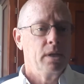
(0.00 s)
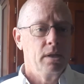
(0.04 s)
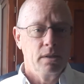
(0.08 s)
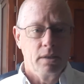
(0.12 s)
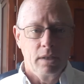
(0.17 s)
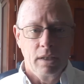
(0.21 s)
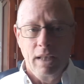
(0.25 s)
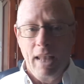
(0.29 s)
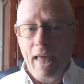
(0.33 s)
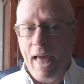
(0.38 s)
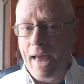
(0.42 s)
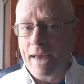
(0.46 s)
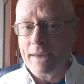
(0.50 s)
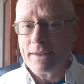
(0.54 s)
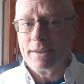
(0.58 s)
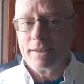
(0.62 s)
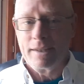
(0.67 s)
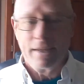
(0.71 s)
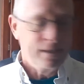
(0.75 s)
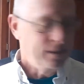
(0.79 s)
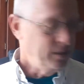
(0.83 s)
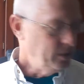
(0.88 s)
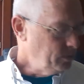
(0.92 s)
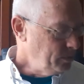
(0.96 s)
the last
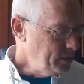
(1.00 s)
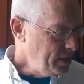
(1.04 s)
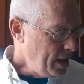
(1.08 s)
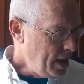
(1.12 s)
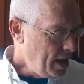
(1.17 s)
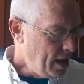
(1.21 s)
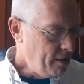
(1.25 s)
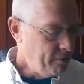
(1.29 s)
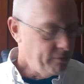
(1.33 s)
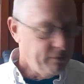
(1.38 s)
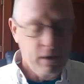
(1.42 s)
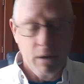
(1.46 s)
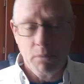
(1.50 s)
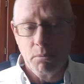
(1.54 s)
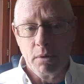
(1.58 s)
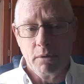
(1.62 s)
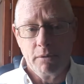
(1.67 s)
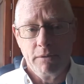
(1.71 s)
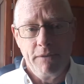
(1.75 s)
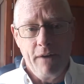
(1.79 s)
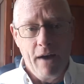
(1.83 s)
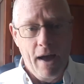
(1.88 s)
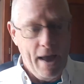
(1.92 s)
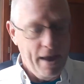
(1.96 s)
thing that we have, number
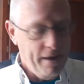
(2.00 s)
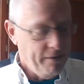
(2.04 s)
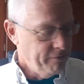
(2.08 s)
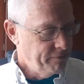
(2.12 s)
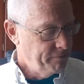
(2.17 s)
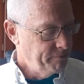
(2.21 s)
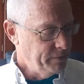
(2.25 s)
5,